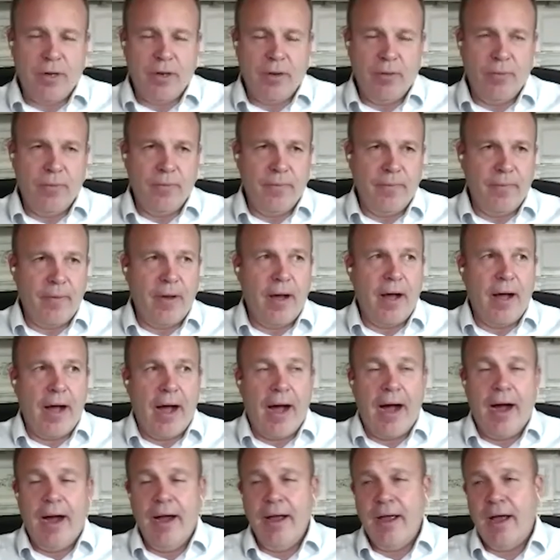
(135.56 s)
what
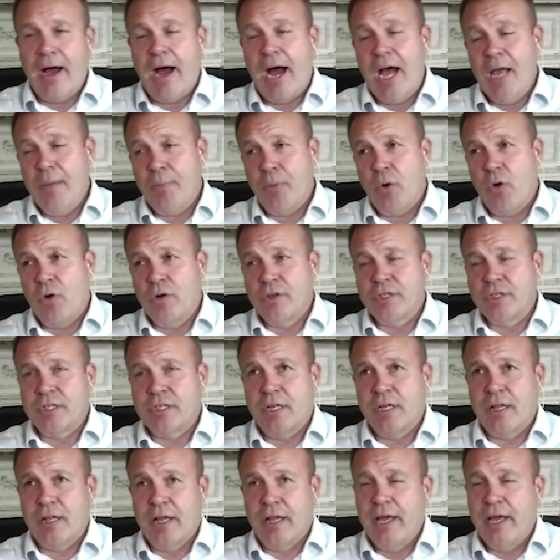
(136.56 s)
I I
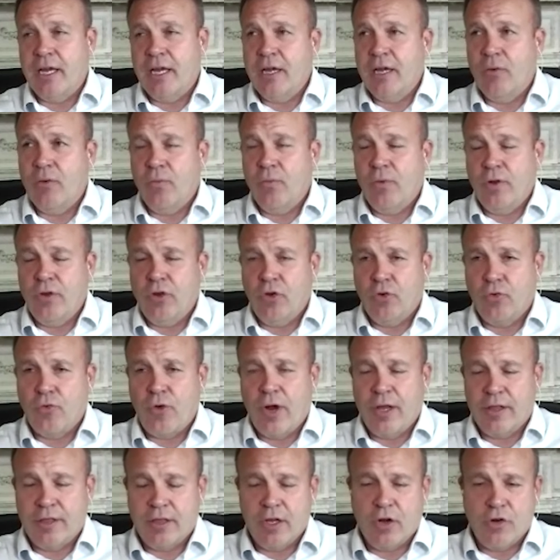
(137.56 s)
personally like it when you're
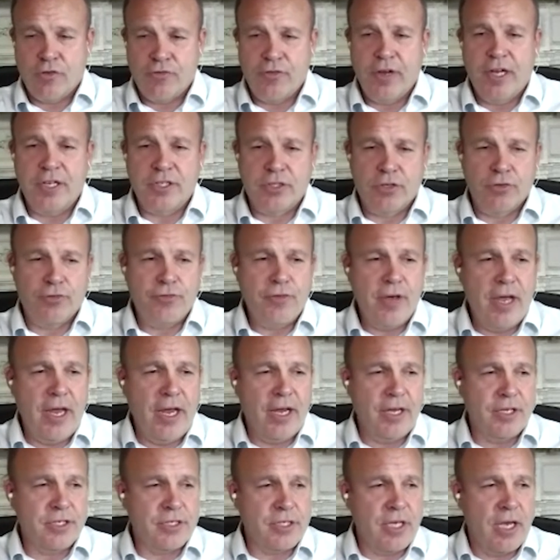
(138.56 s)
right there face to
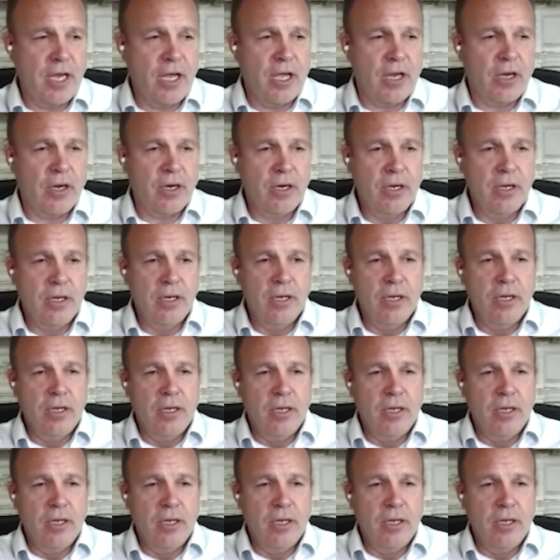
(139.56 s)
face and